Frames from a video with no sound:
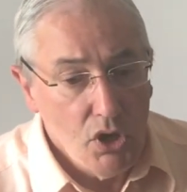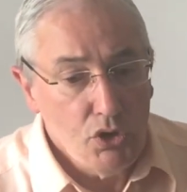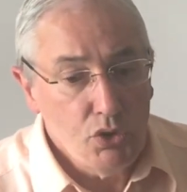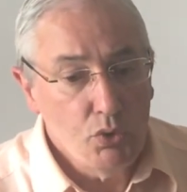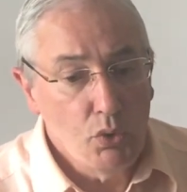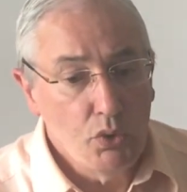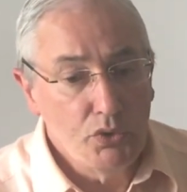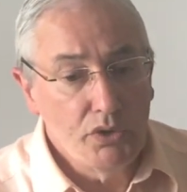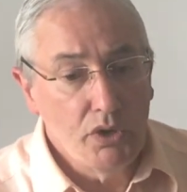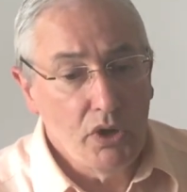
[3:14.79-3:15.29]

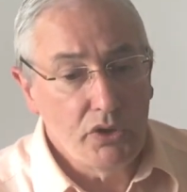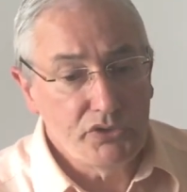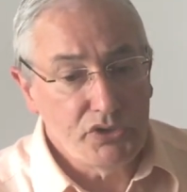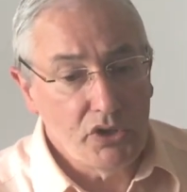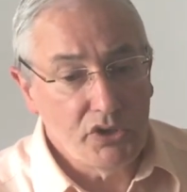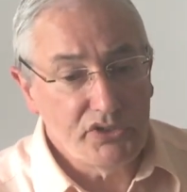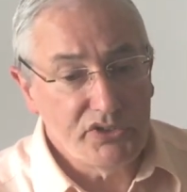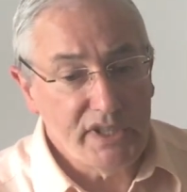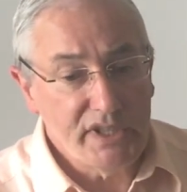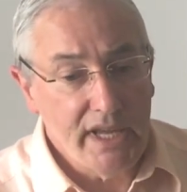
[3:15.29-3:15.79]
You're not
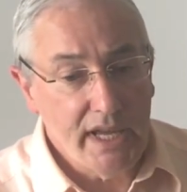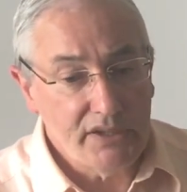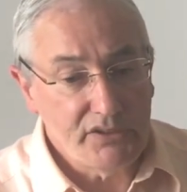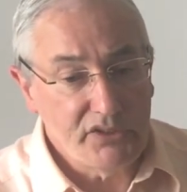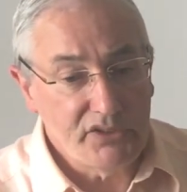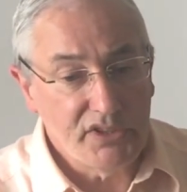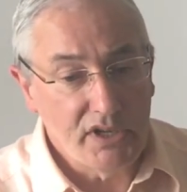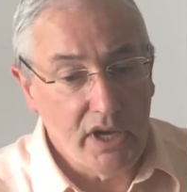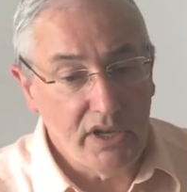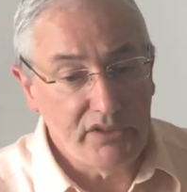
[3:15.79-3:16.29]
just
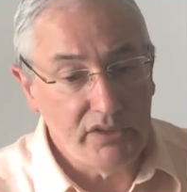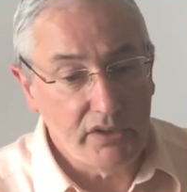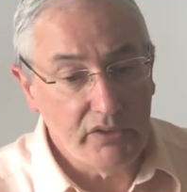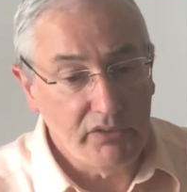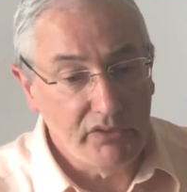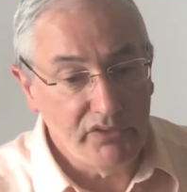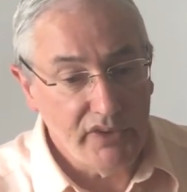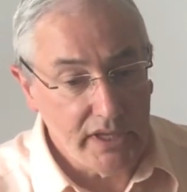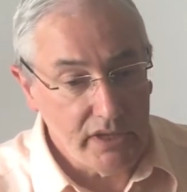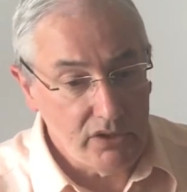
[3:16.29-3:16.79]
exercising
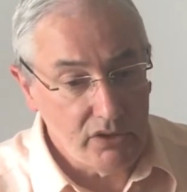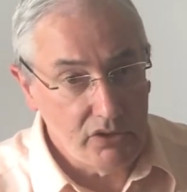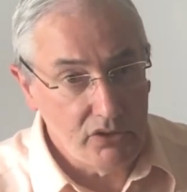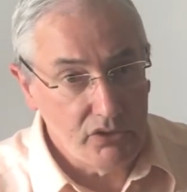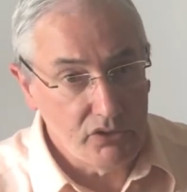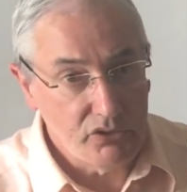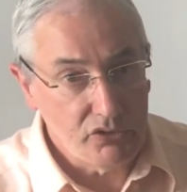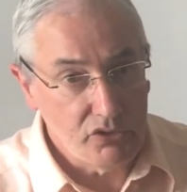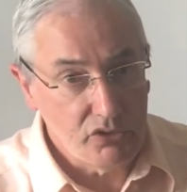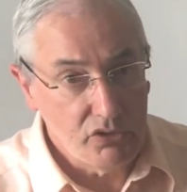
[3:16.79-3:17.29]

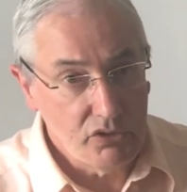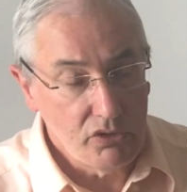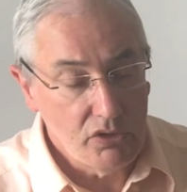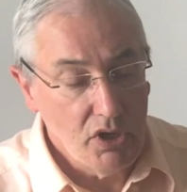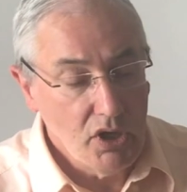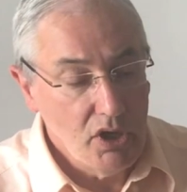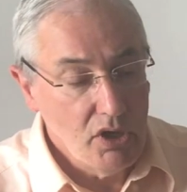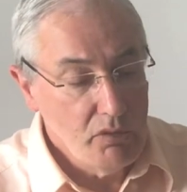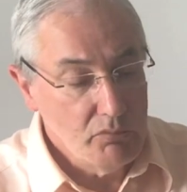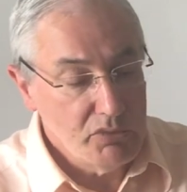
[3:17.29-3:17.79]
fingers,
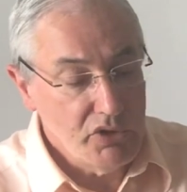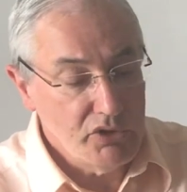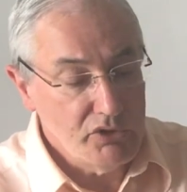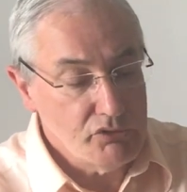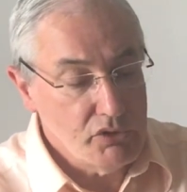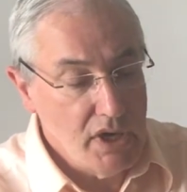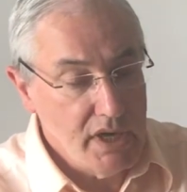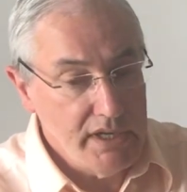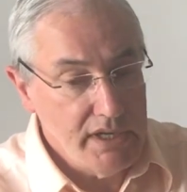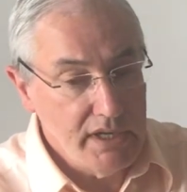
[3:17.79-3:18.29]
but
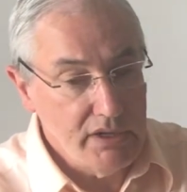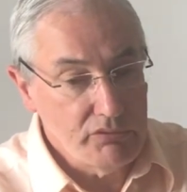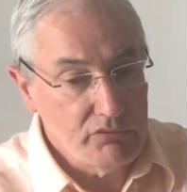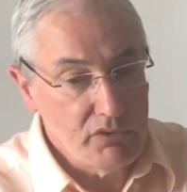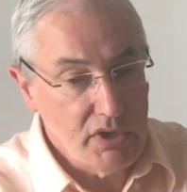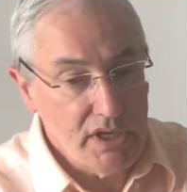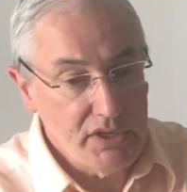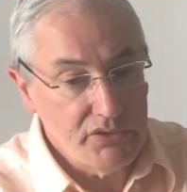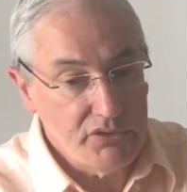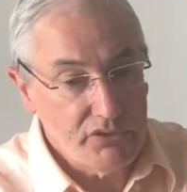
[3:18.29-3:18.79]
training
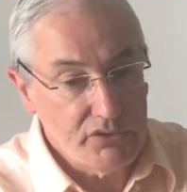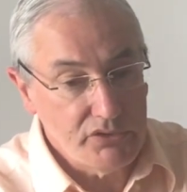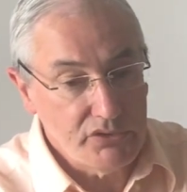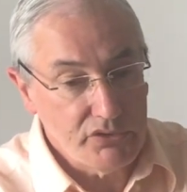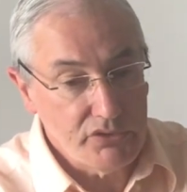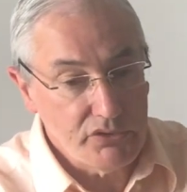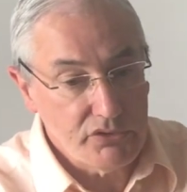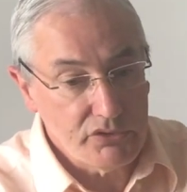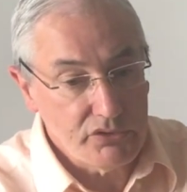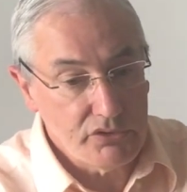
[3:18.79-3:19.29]

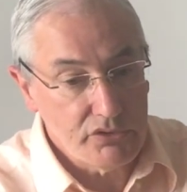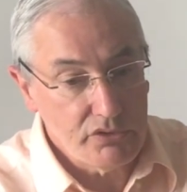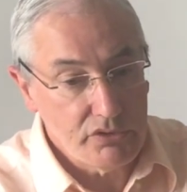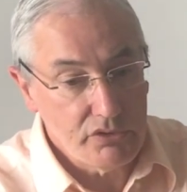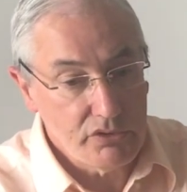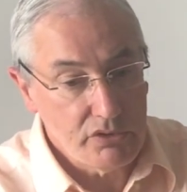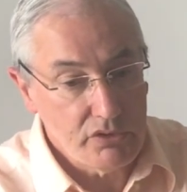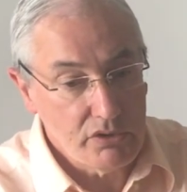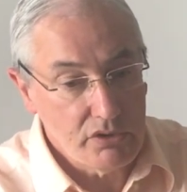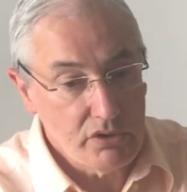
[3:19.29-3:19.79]
wrists
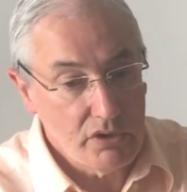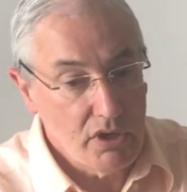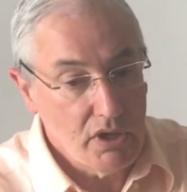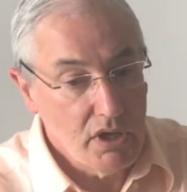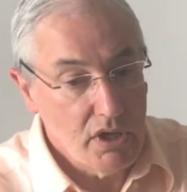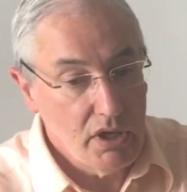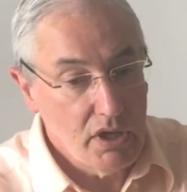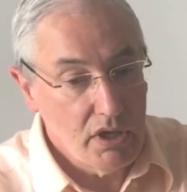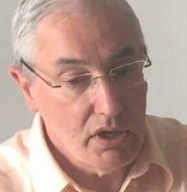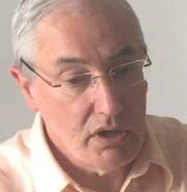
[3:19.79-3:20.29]

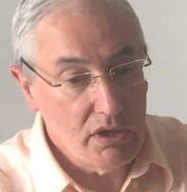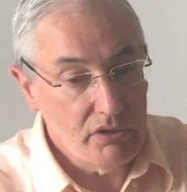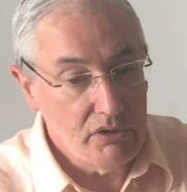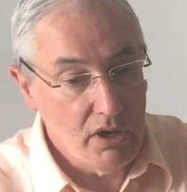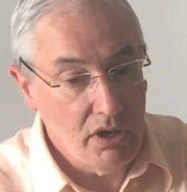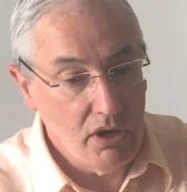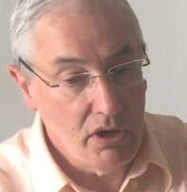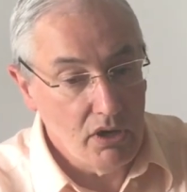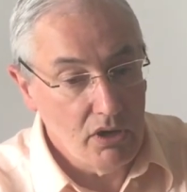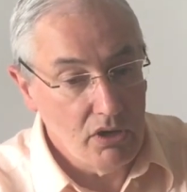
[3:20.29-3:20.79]
and
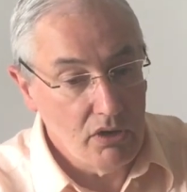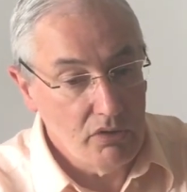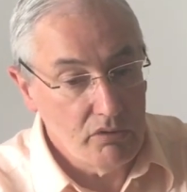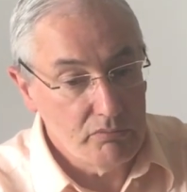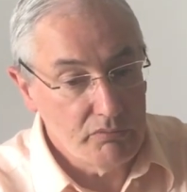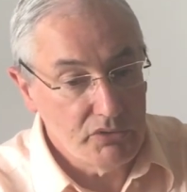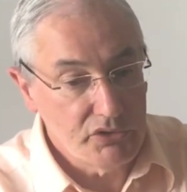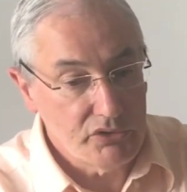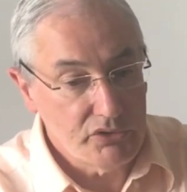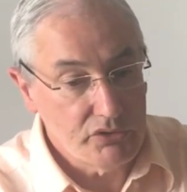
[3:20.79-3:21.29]

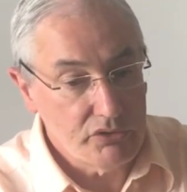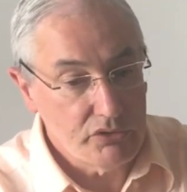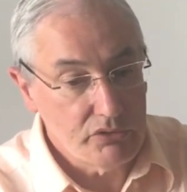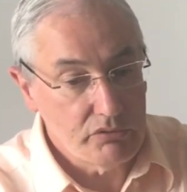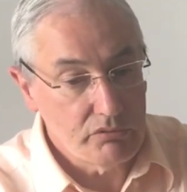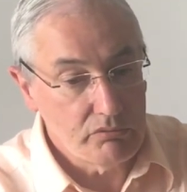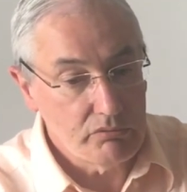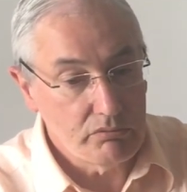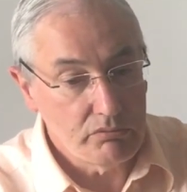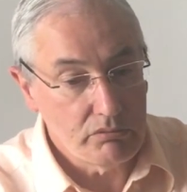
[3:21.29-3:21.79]
arms
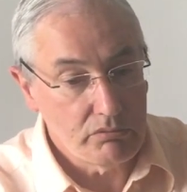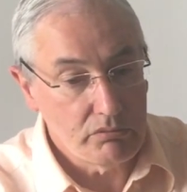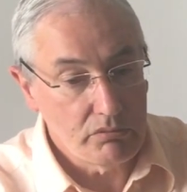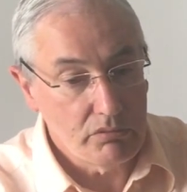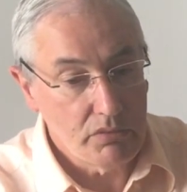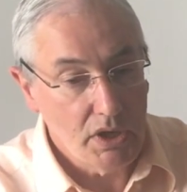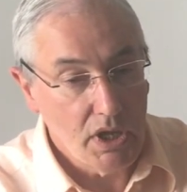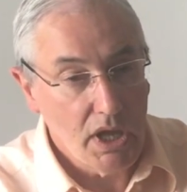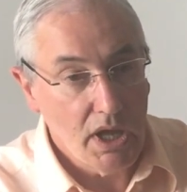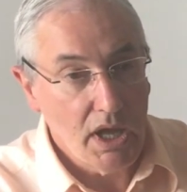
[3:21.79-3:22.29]

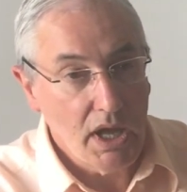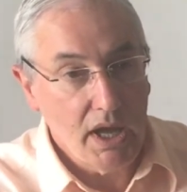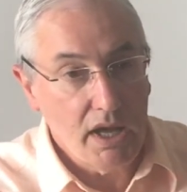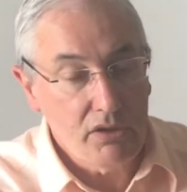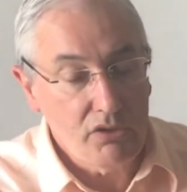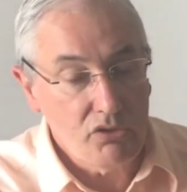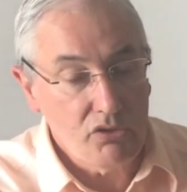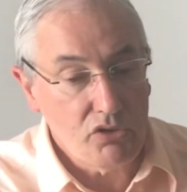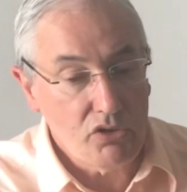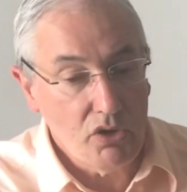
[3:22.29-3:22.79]

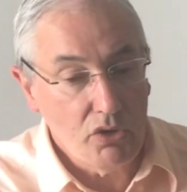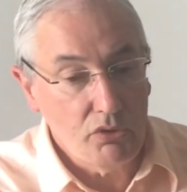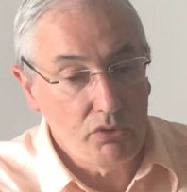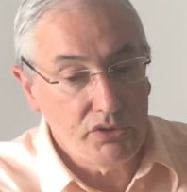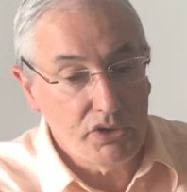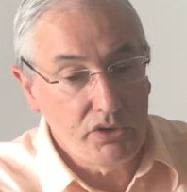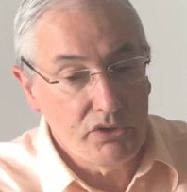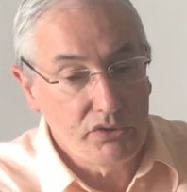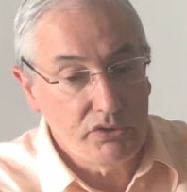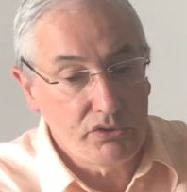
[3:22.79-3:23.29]
and
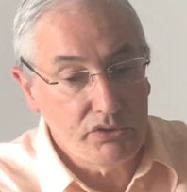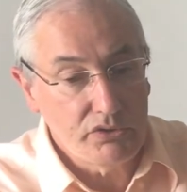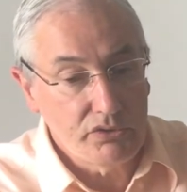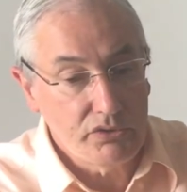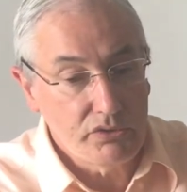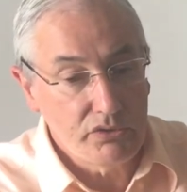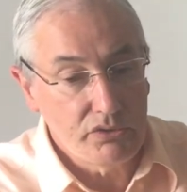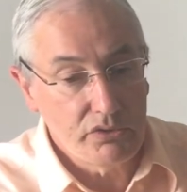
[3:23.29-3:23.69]
shoulders,